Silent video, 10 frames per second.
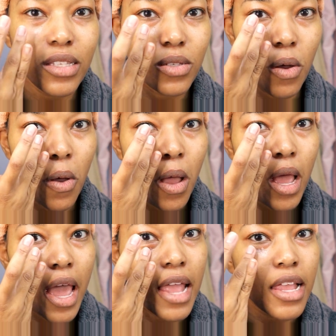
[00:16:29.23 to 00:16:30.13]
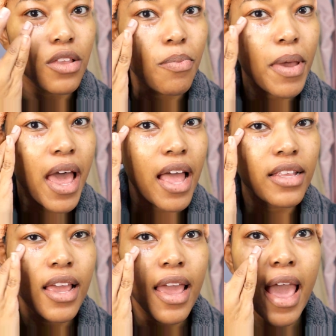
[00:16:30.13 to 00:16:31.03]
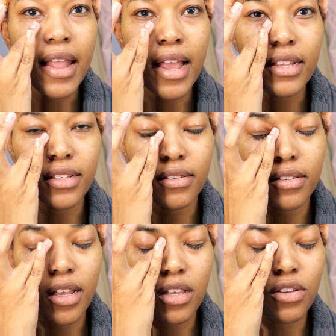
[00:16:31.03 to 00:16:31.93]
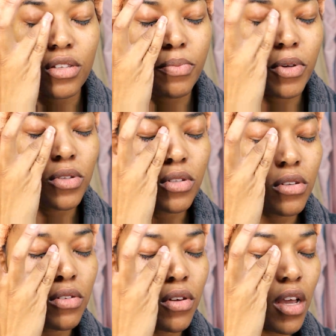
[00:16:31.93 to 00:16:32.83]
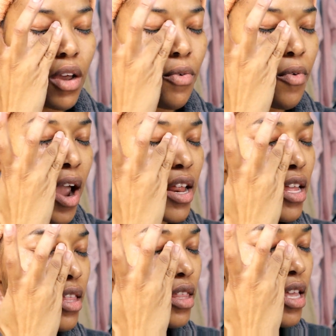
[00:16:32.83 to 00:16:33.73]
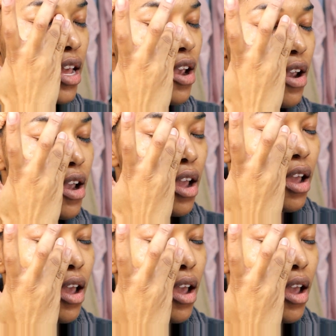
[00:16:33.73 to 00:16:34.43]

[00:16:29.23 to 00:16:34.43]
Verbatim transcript: So, and then you pat, and then you're supposed to right in there,